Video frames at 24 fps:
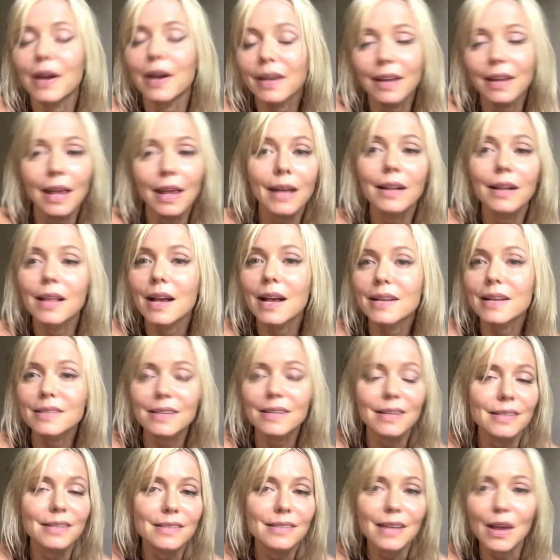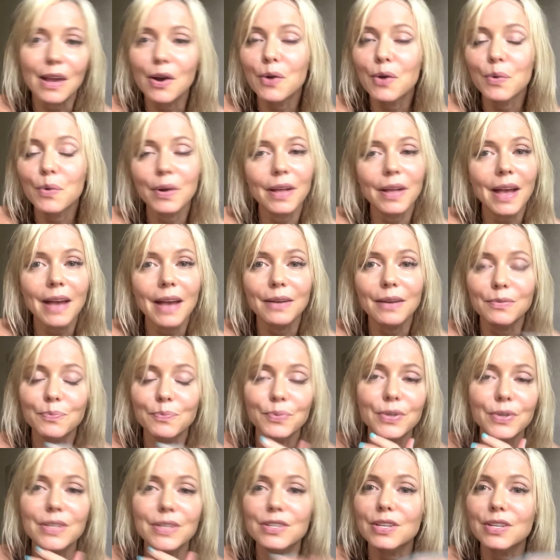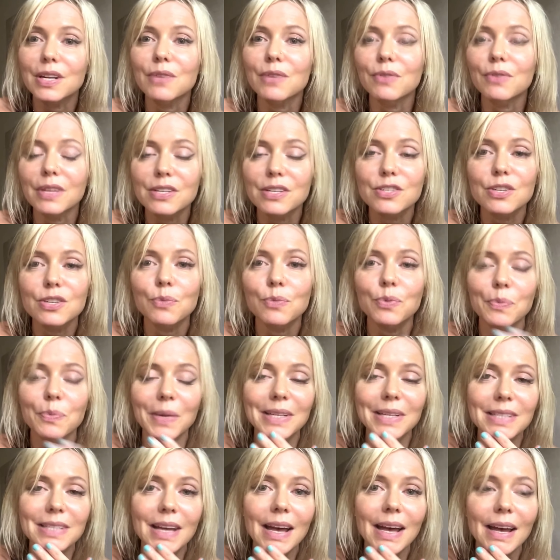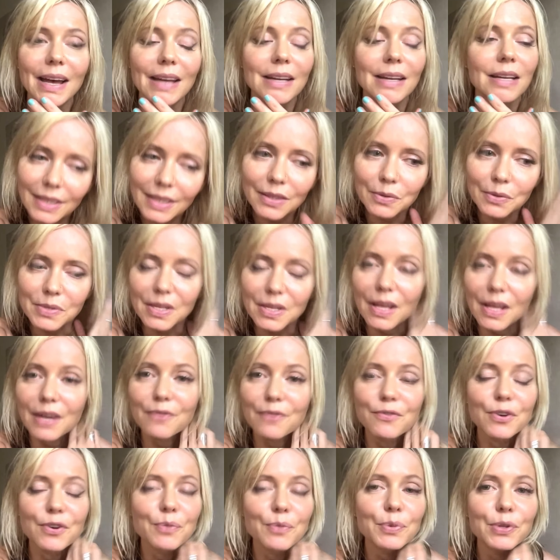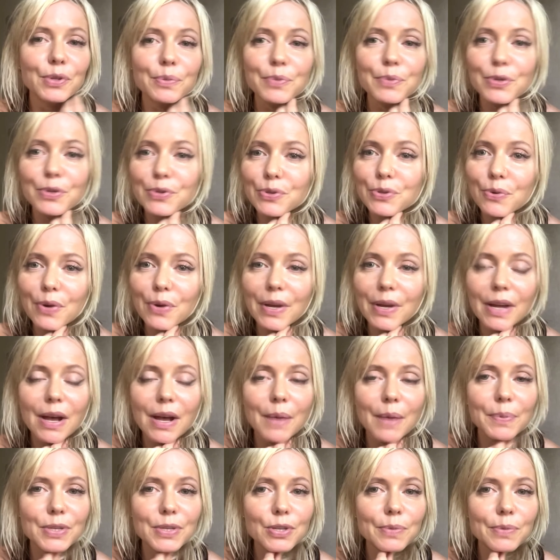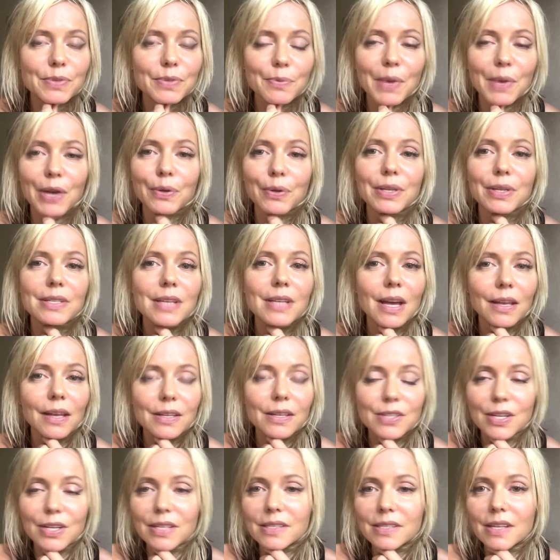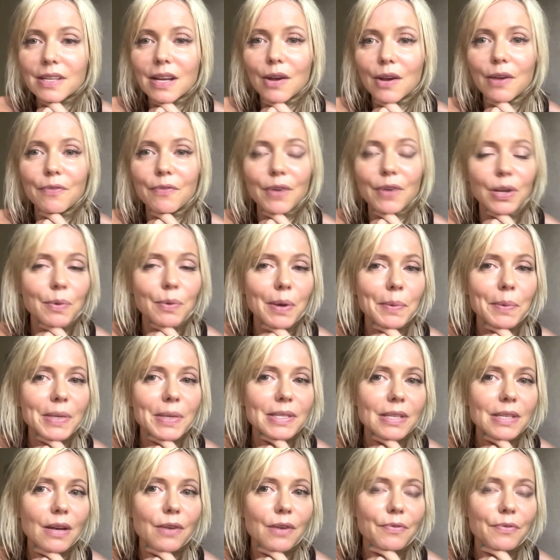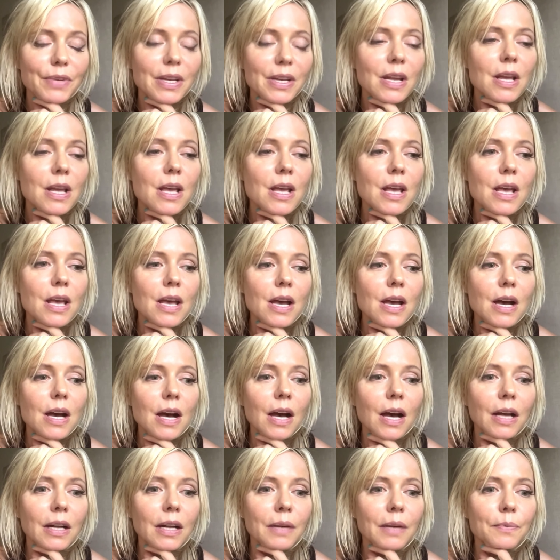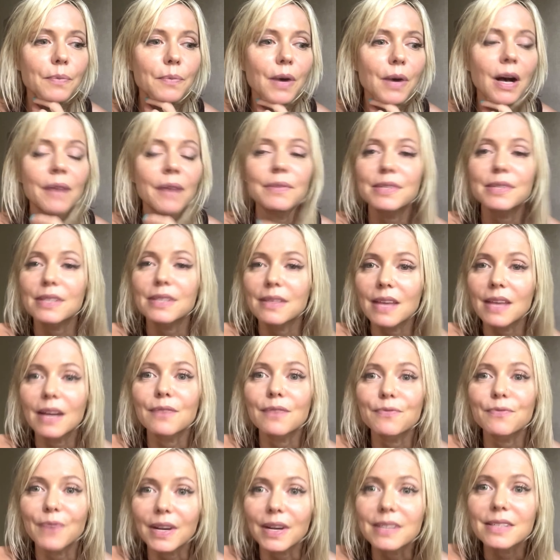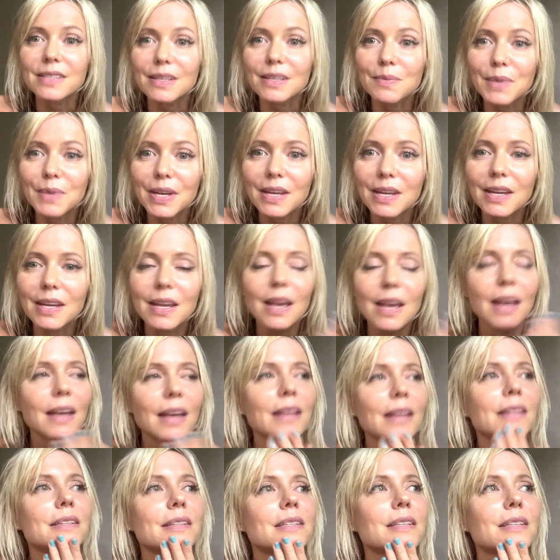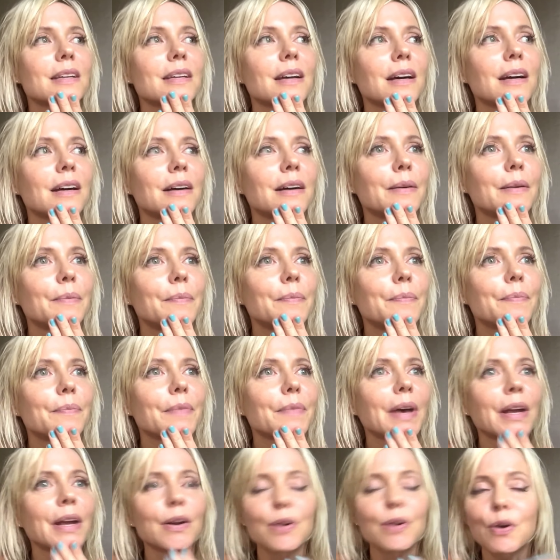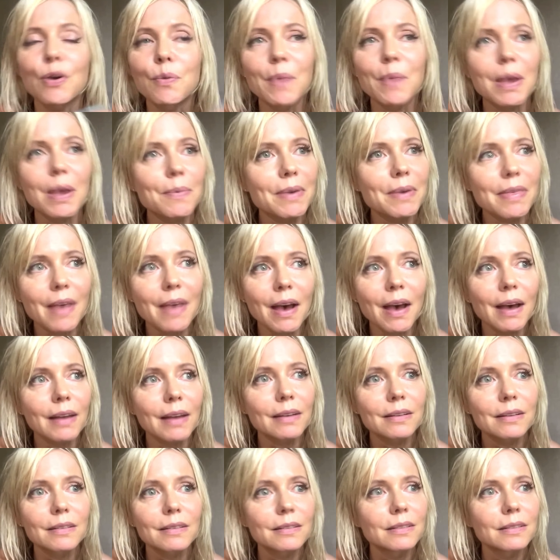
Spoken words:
analyze it and say, oh well, I had a pretty shitty relationship with my dad. There was a lot of verbal abuse growing up in terms of my own intelligence and how I felt about myself, and obviously that affected me. And I don't know, maybe that